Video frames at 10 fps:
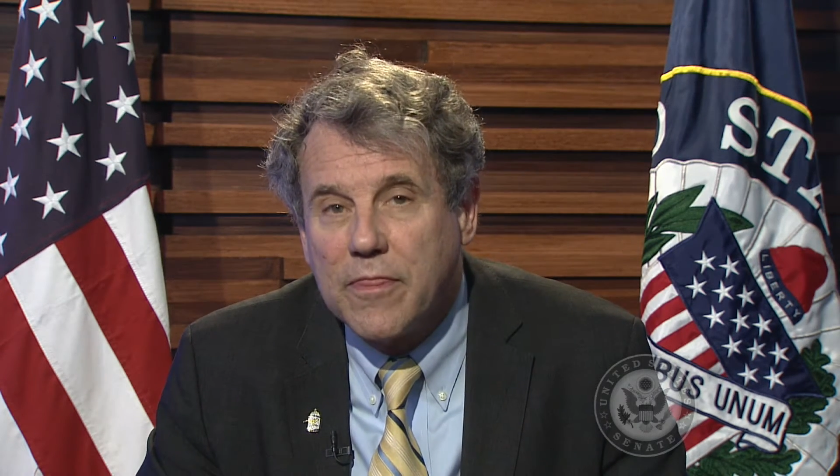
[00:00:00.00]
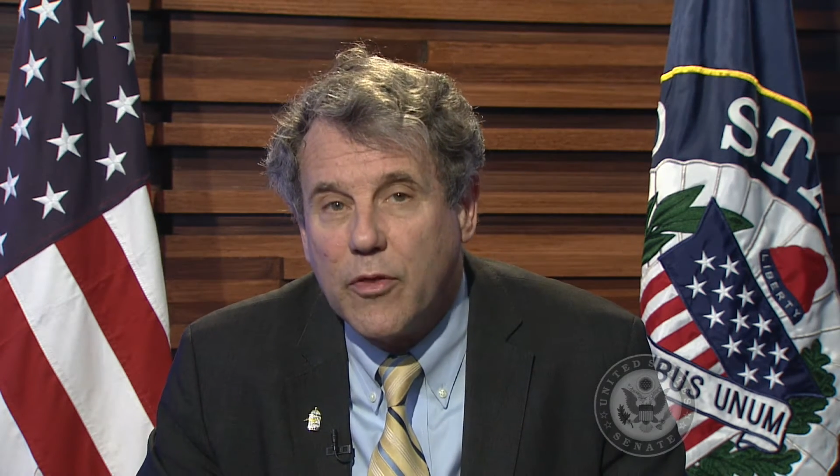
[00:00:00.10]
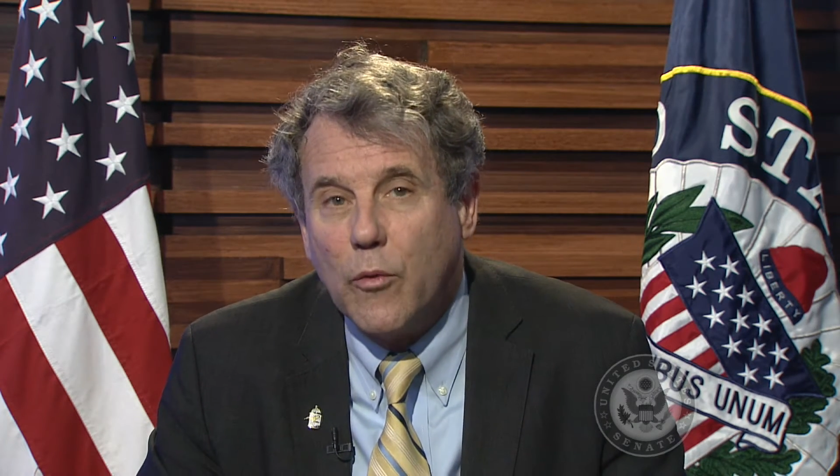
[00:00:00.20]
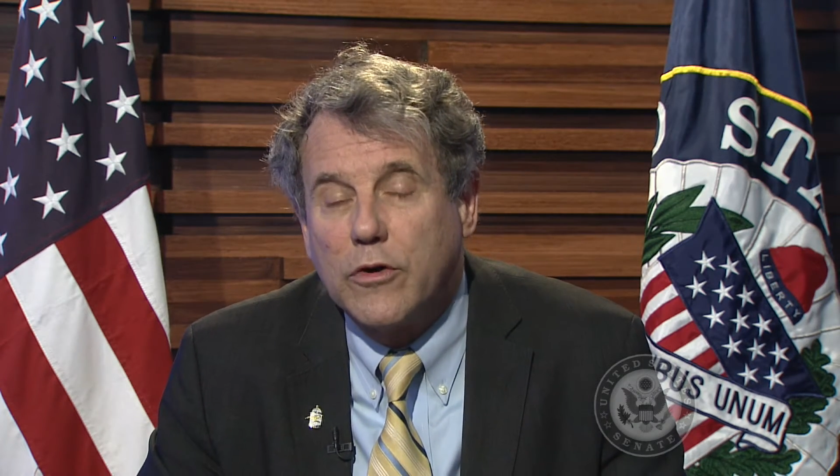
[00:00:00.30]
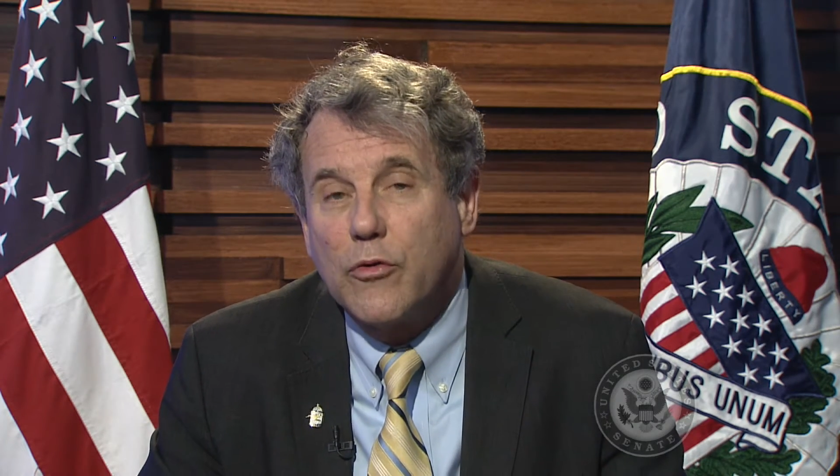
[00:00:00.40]

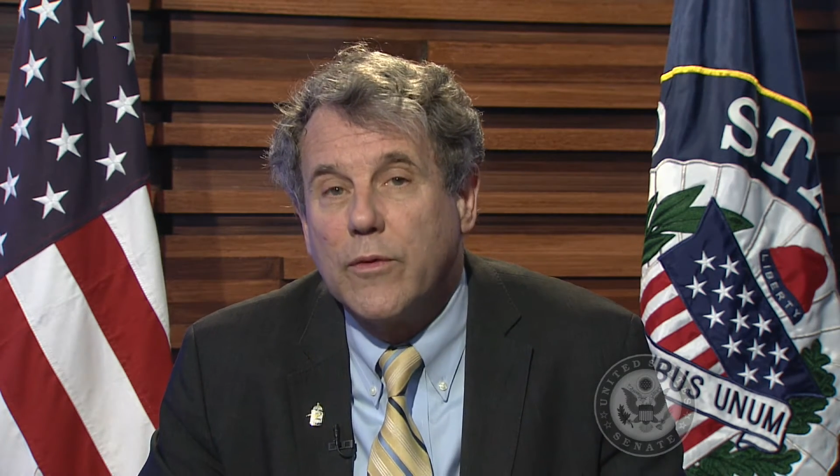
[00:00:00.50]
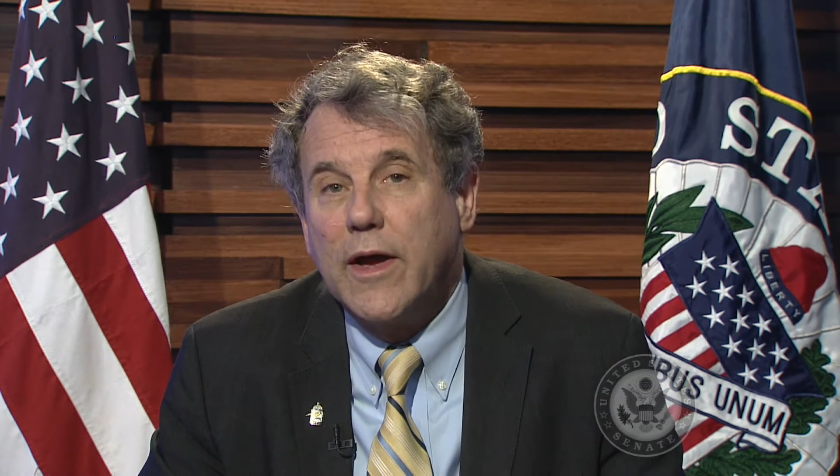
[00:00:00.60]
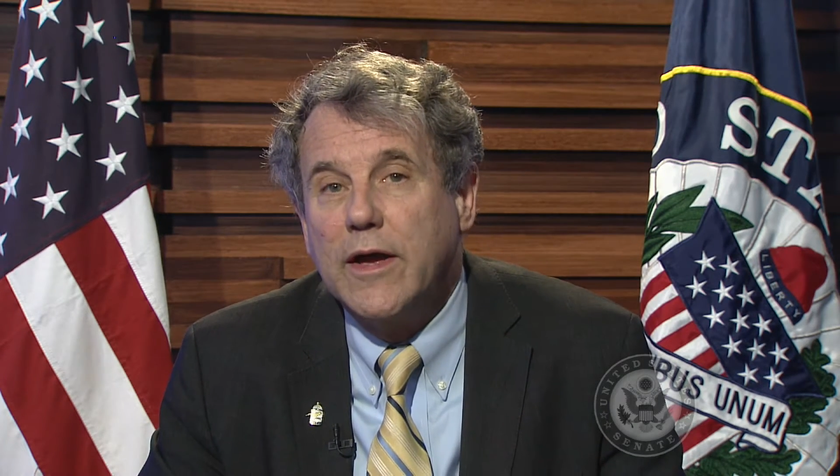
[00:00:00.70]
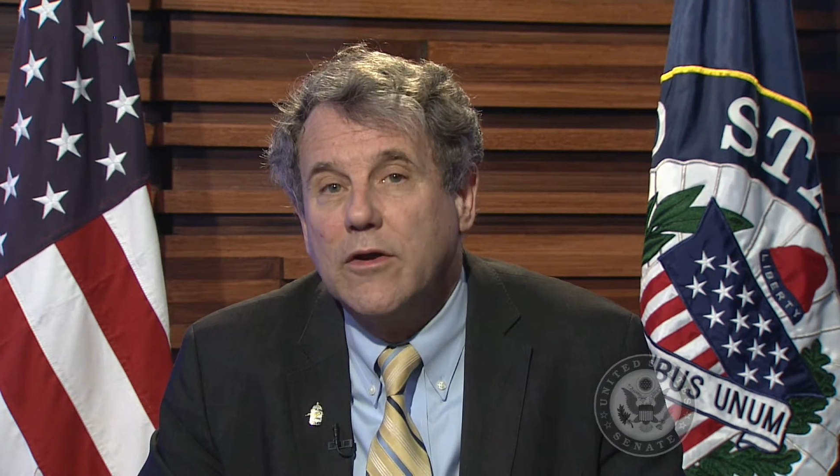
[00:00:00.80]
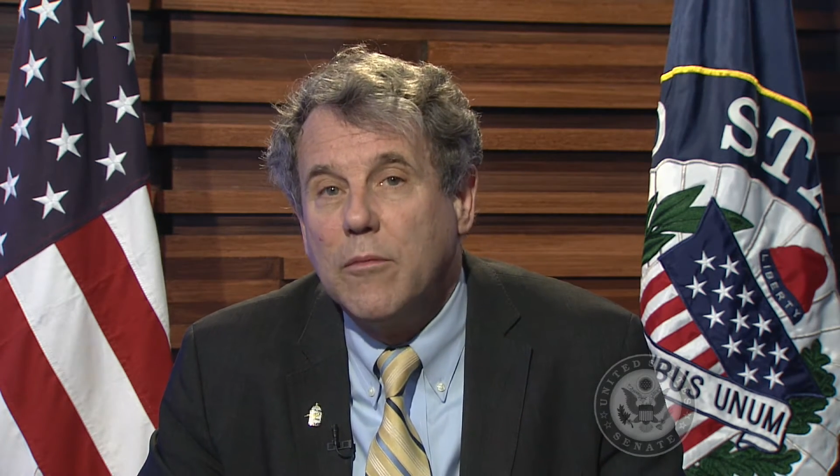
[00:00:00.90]
that will
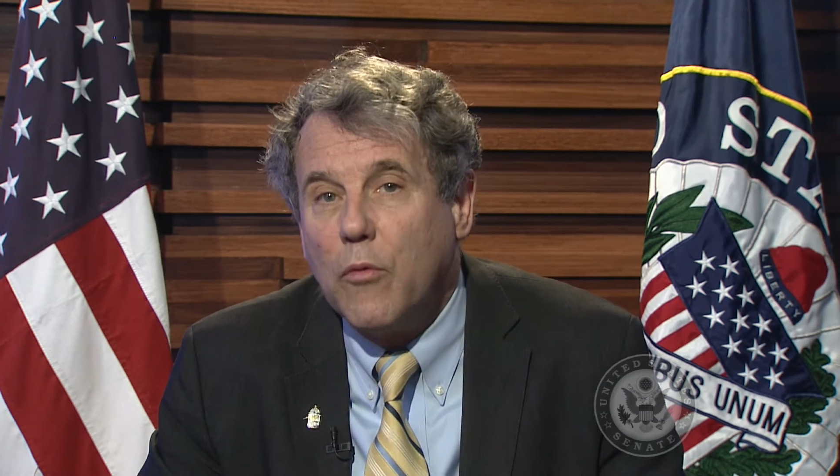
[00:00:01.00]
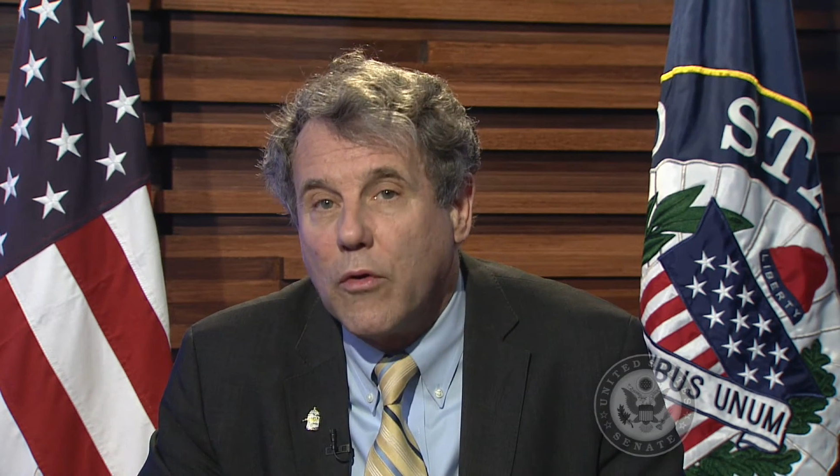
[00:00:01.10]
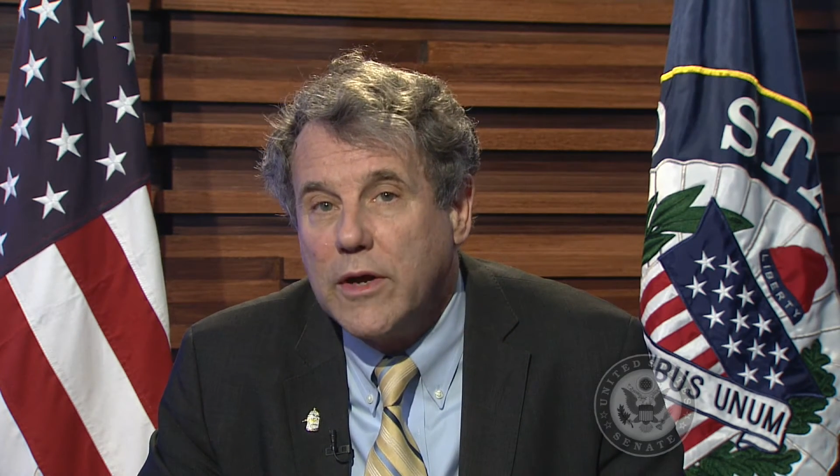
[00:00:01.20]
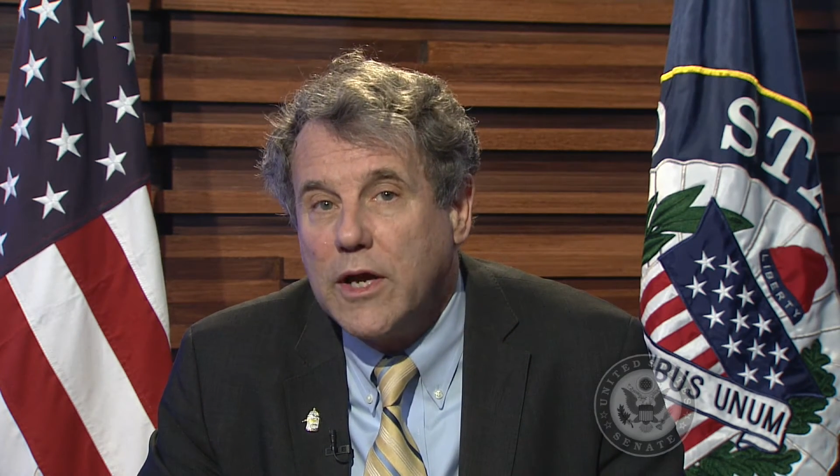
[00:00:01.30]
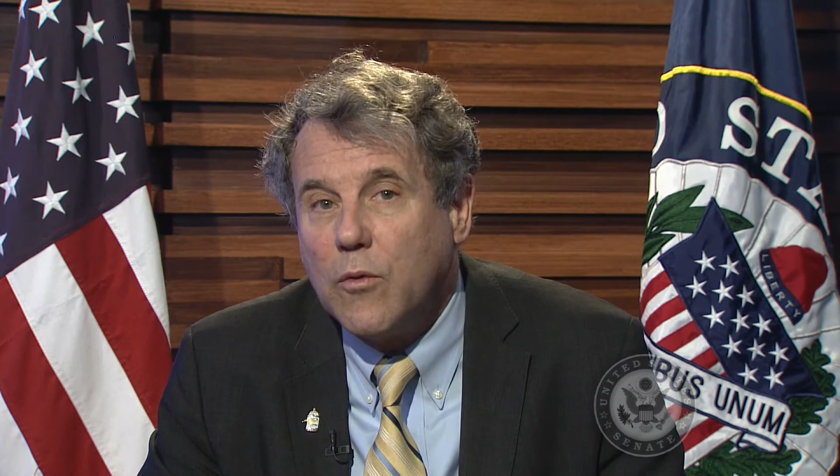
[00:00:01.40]
create a
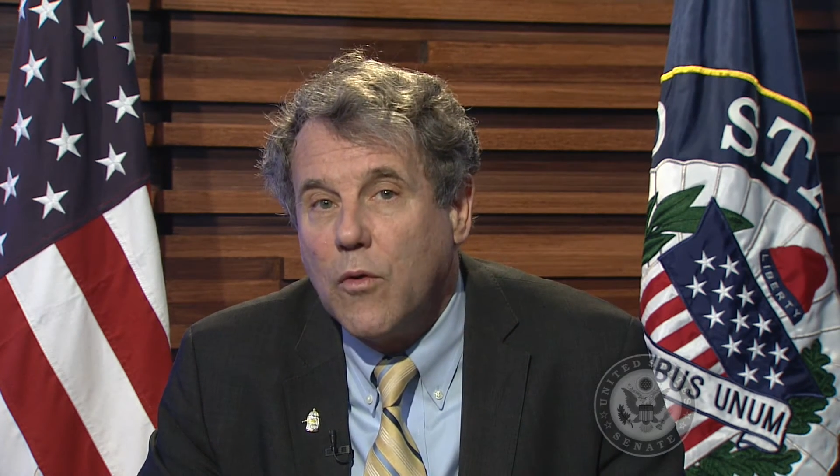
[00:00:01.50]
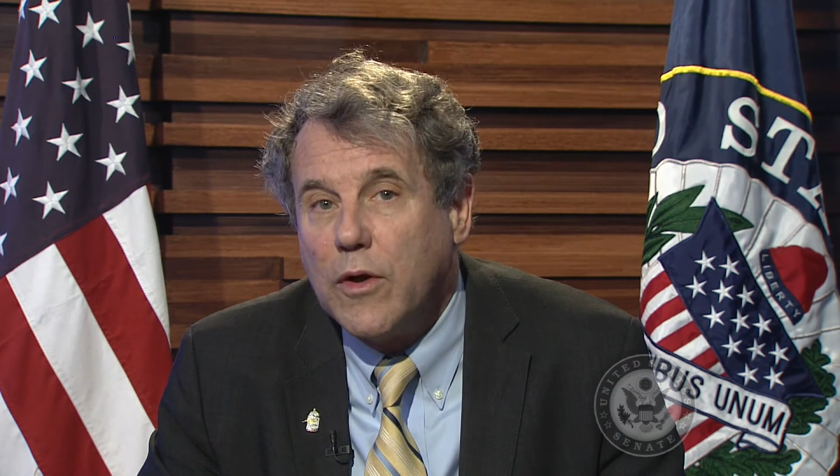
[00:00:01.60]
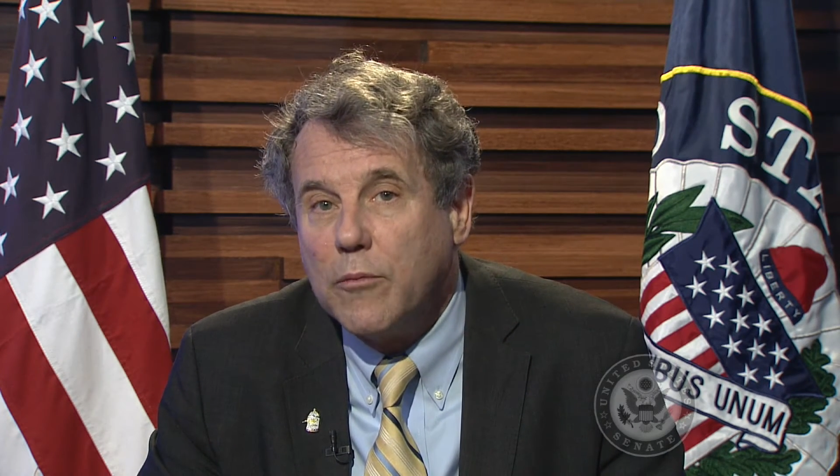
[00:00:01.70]
more equal